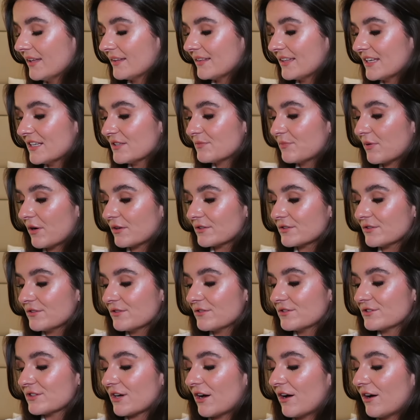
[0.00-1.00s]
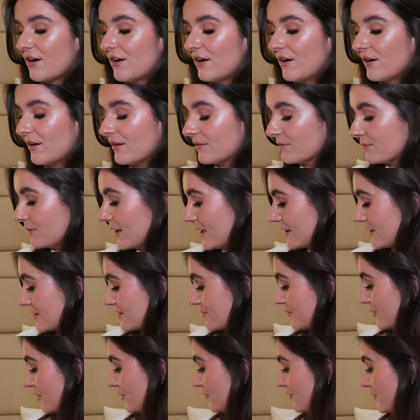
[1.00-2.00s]
these products are worth a
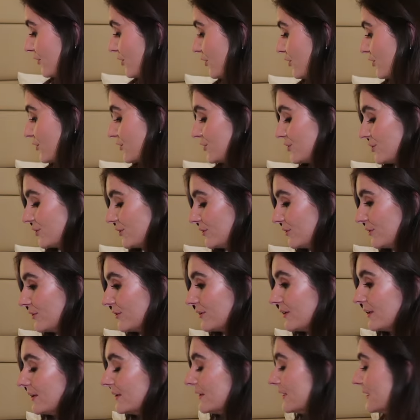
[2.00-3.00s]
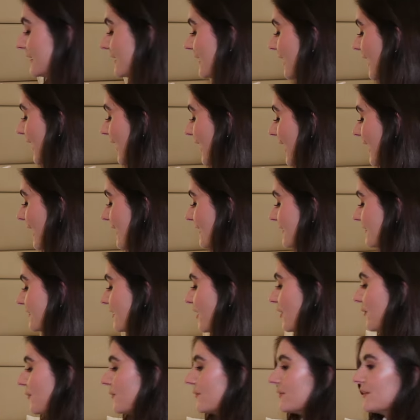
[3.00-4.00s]
small fortune.
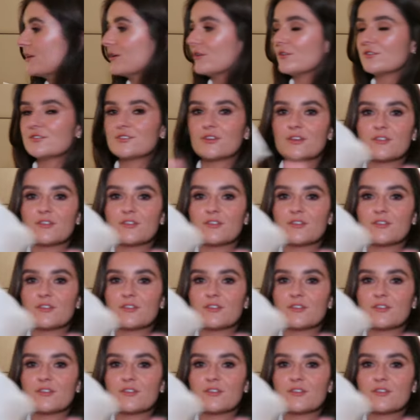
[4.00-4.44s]
They also